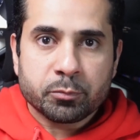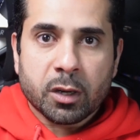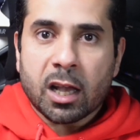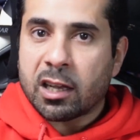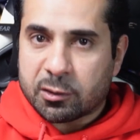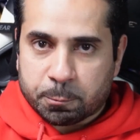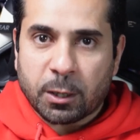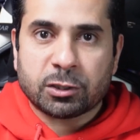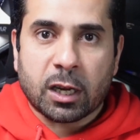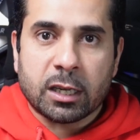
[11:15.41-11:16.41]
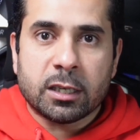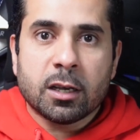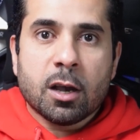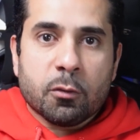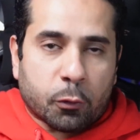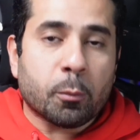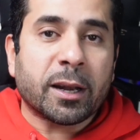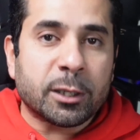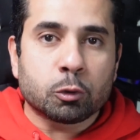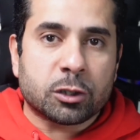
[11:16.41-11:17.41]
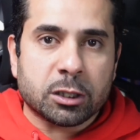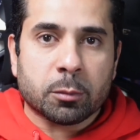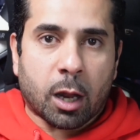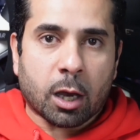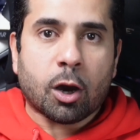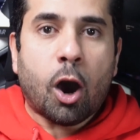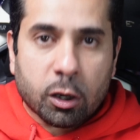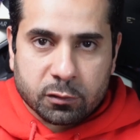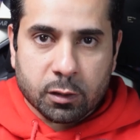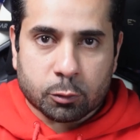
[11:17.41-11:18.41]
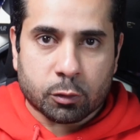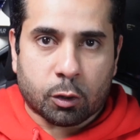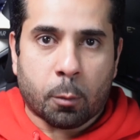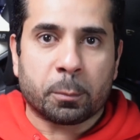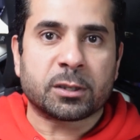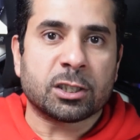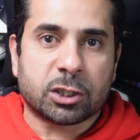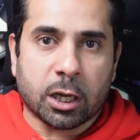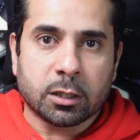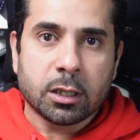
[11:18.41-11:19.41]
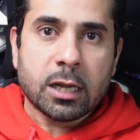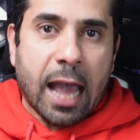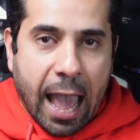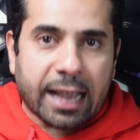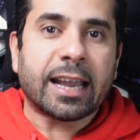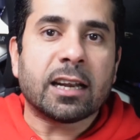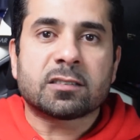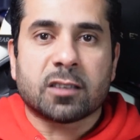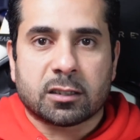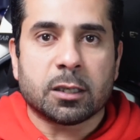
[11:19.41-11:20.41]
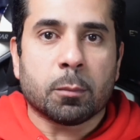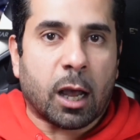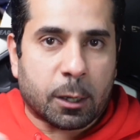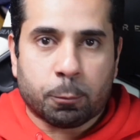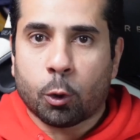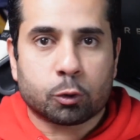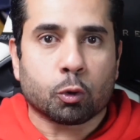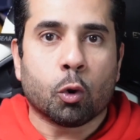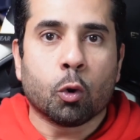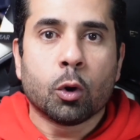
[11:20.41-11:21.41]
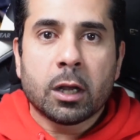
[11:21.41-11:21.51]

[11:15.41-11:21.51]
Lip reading: especially from a new team like Arsenal to the competition against a team like Porto, who,